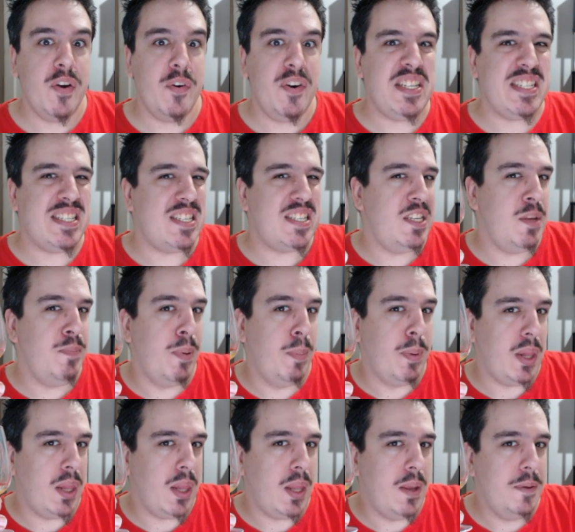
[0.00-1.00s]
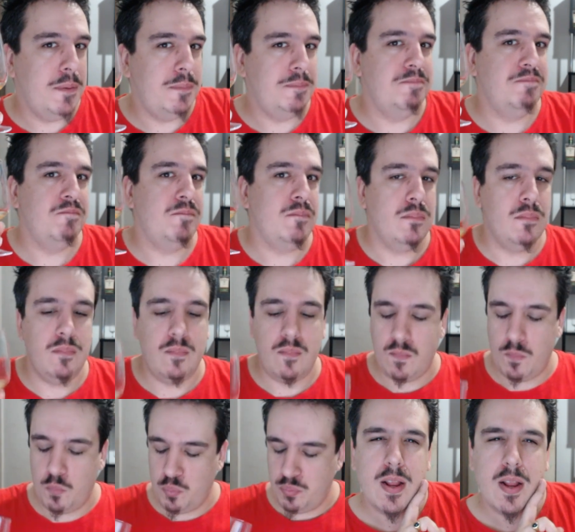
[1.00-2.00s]
very sippable.
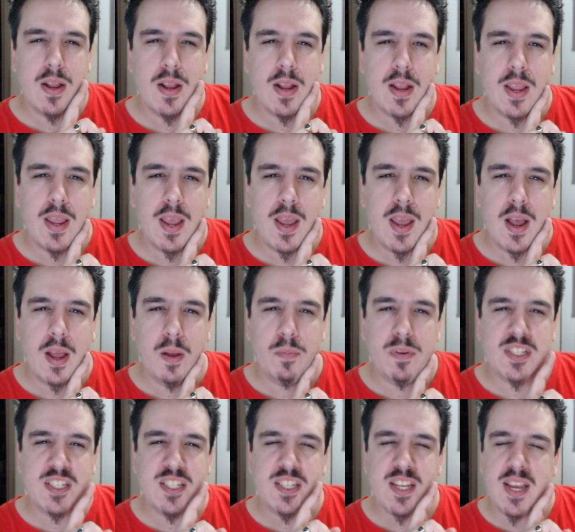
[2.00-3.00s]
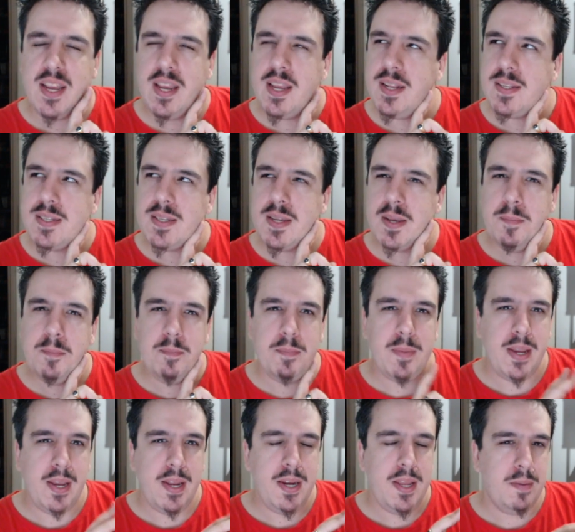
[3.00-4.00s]
Yeah, I would say it's a
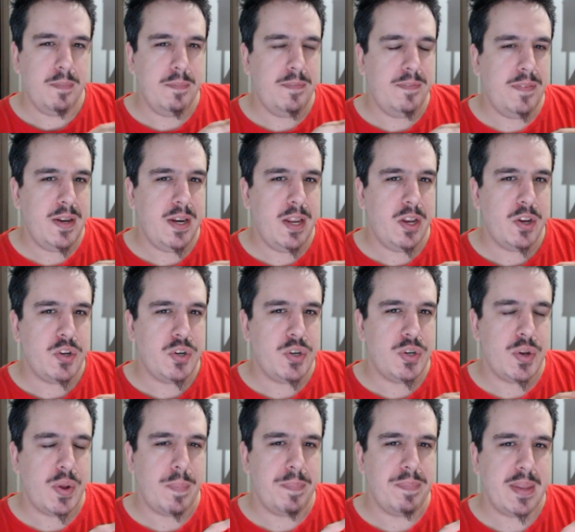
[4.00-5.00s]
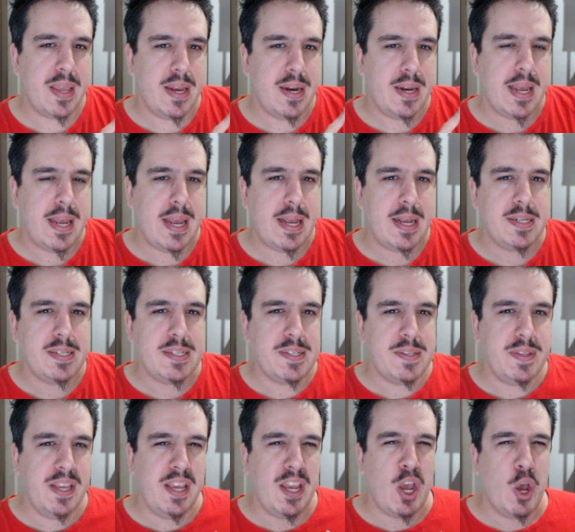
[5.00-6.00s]
medium finish. And it
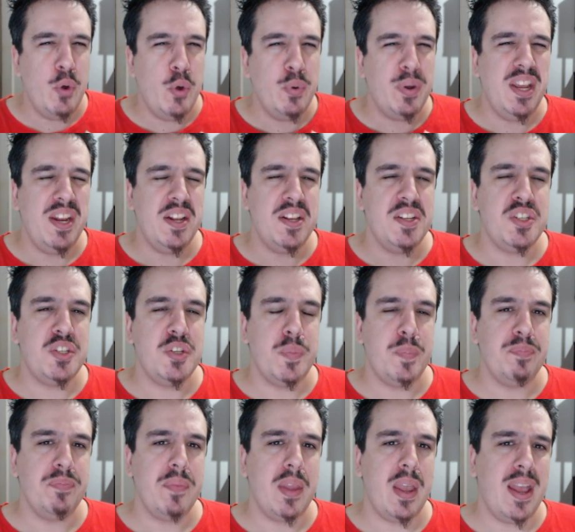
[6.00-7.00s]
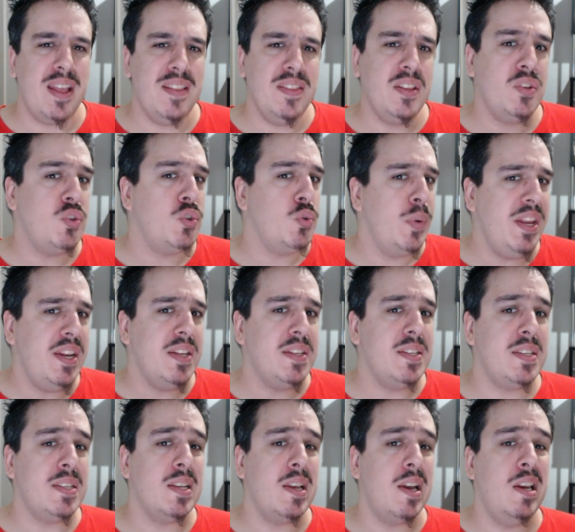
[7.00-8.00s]
has the oakiness, and the
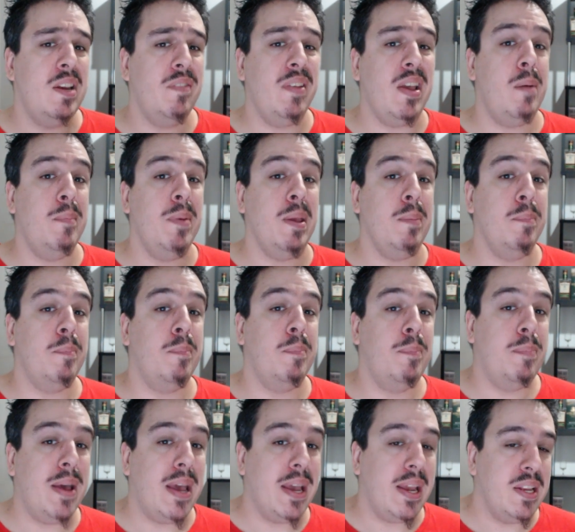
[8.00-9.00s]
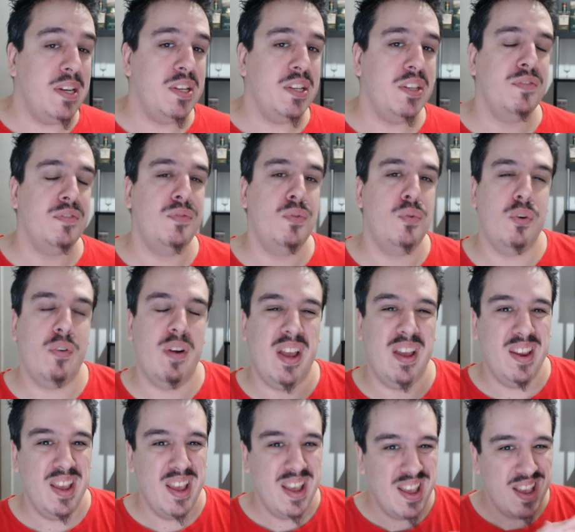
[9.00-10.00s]
sweetness is kind of coming back into the
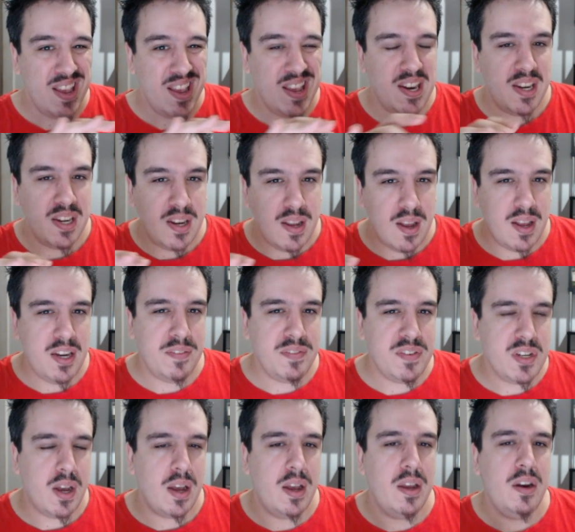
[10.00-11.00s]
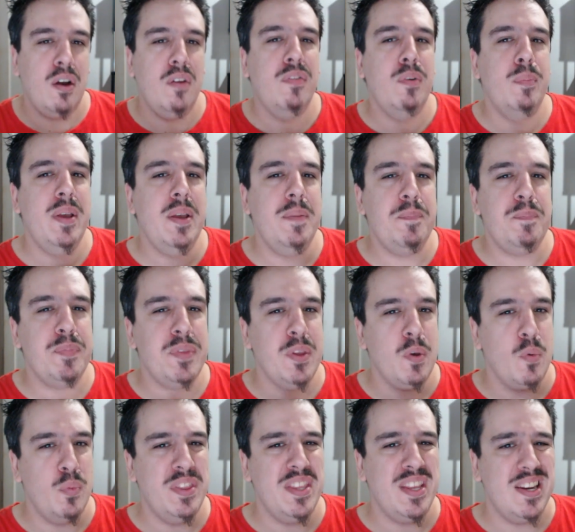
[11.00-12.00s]
foreground. It had kind of died off a bit
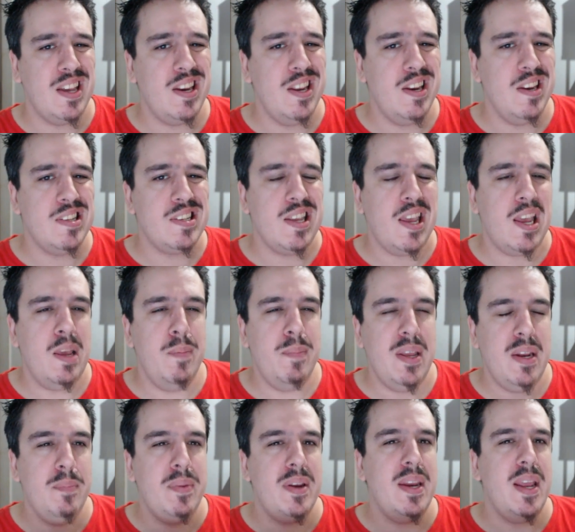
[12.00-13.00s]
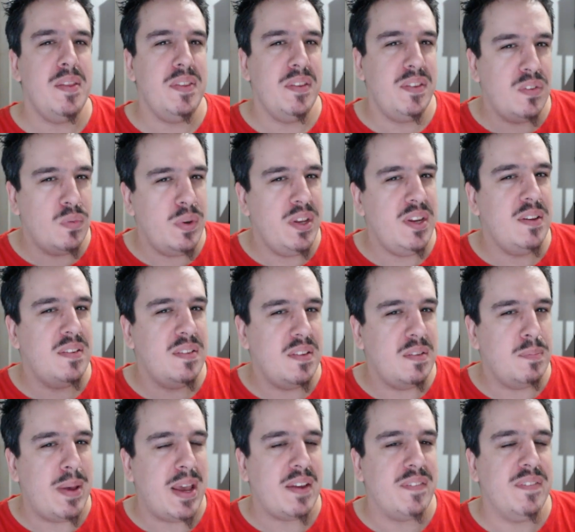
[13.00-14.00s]
when the nuttiness came in, but now the sweetness
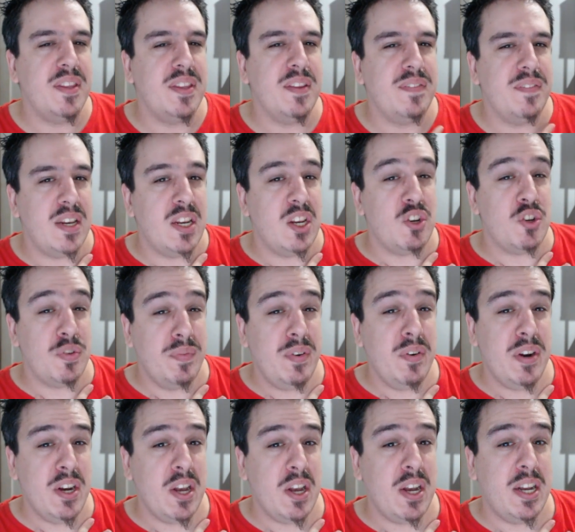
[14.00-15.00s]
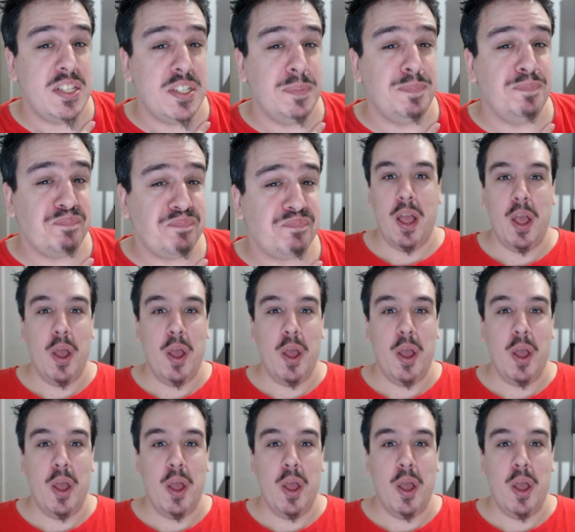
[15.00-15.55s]
is back for the finish. Very nice.